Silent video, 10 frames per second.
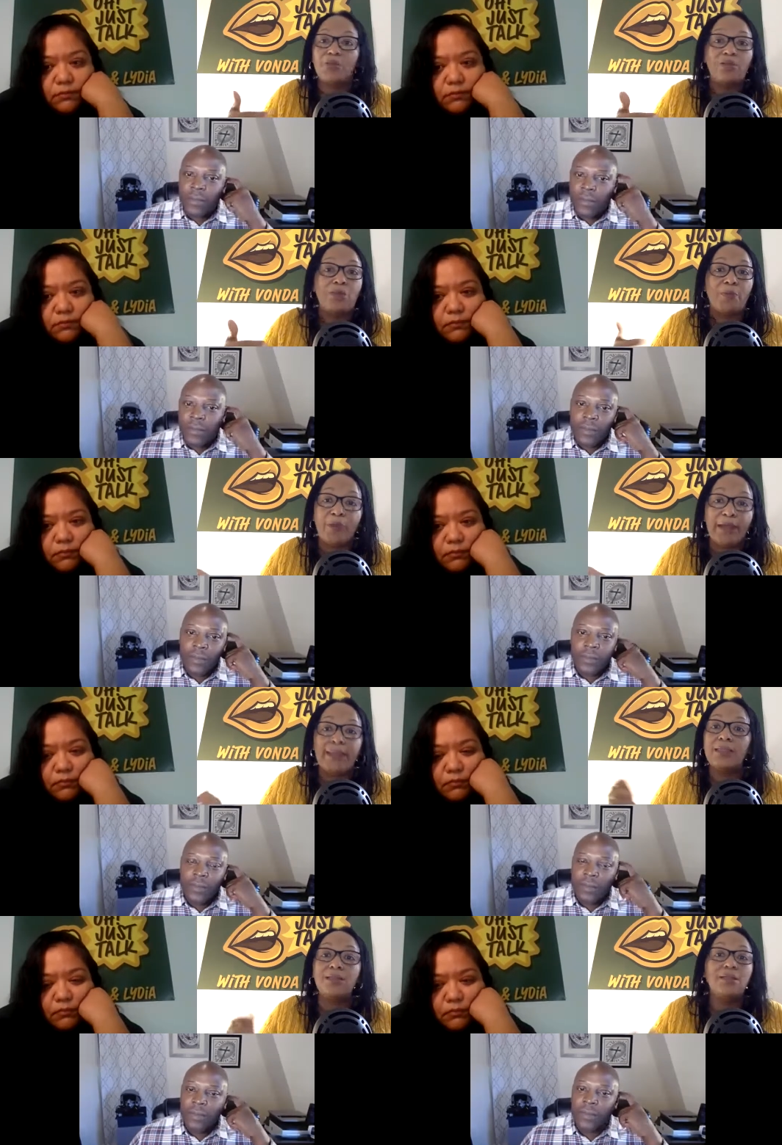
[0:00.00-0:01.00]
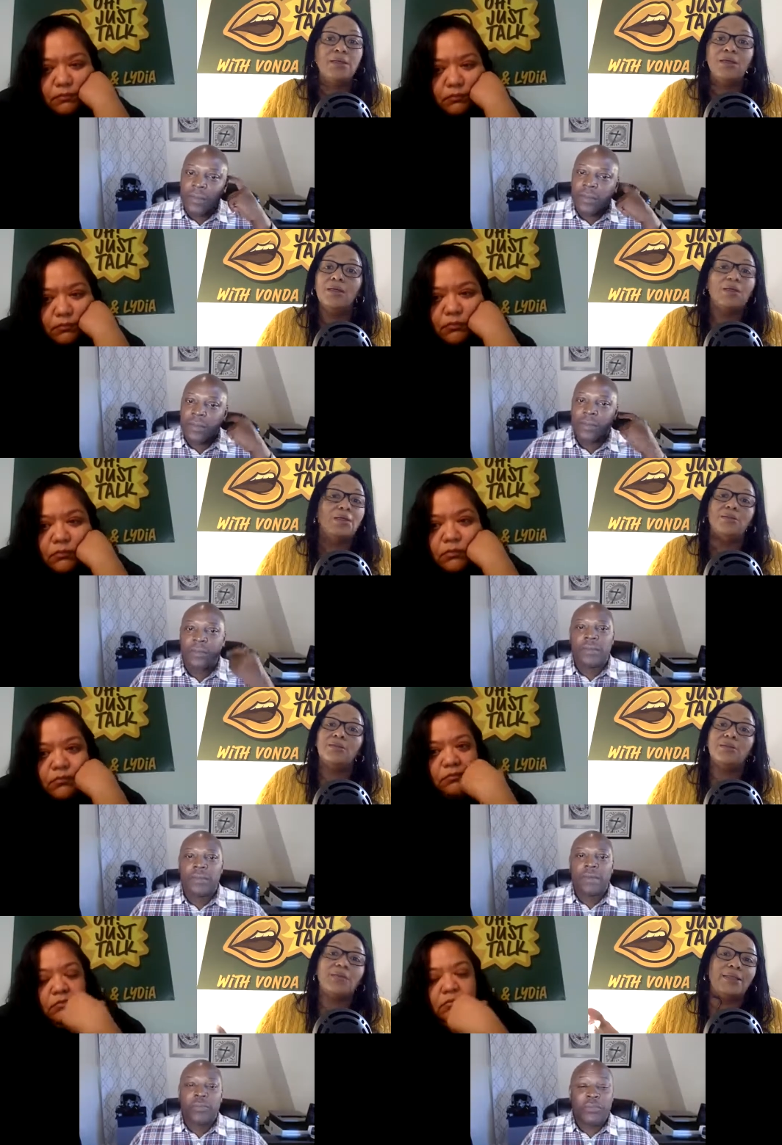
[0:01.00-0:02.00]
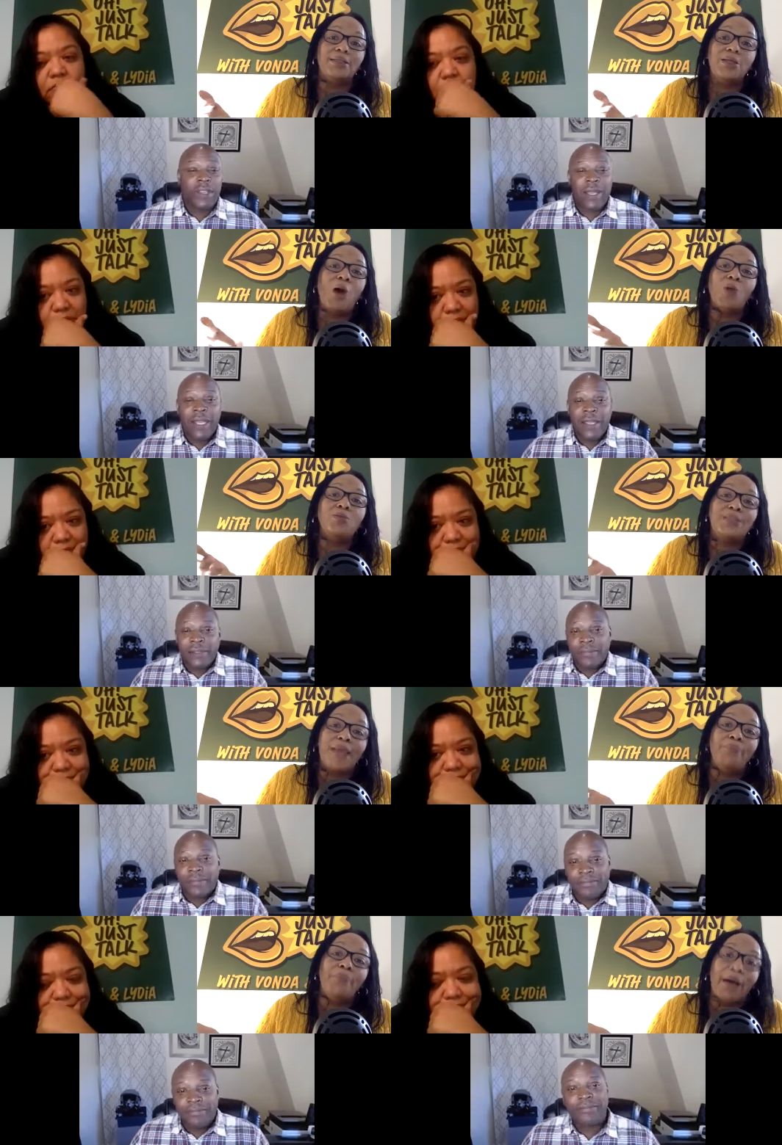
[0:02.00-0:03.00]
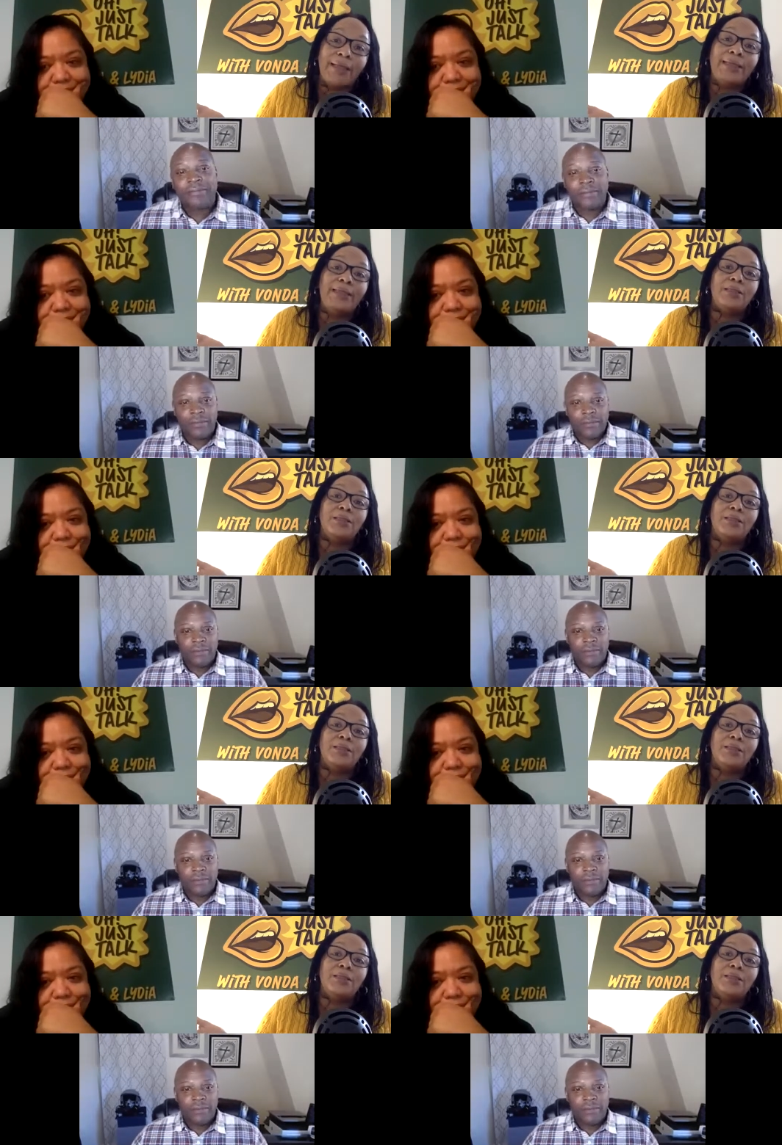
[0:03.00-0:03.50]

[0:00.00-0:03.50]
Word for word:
Speaker 1: you're printing Print money. Know, dead money.